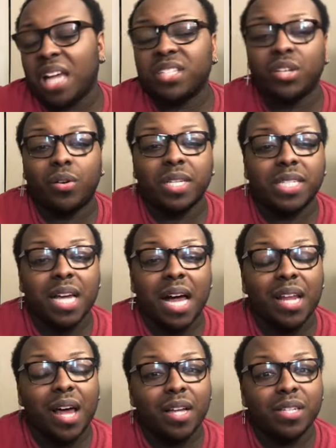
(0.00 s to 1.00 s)
so
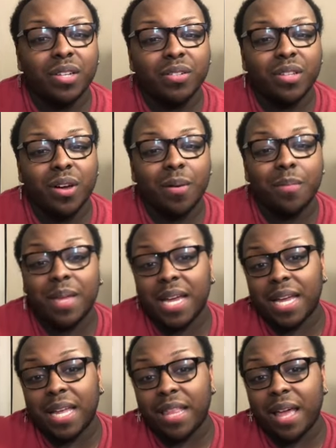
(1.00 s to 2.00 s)
Askale also told
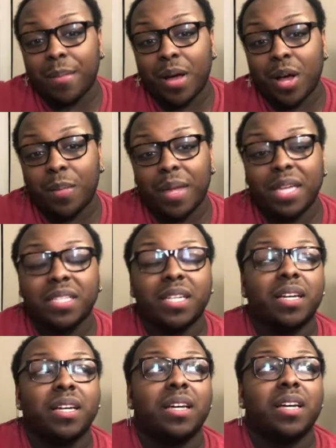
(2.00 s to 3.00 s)
Mia in that moment,
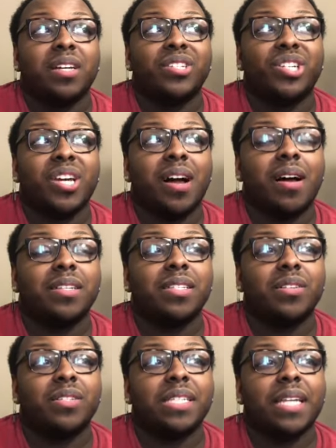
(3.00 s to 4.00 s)
she
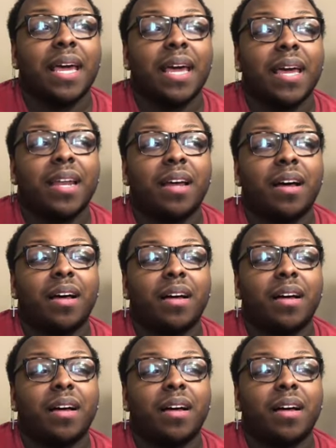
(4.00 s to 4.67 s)
also said,